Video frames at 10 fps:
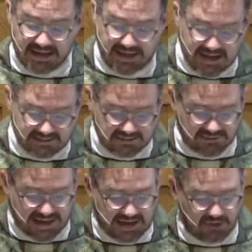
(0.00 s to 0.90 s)
God needs a
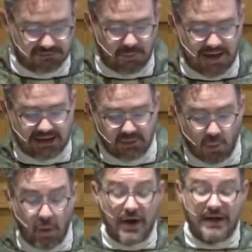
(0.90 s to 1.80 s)
house so I can know
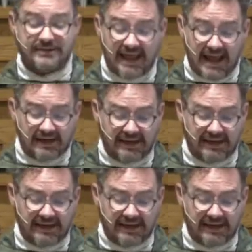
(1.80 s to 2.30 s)
where exactly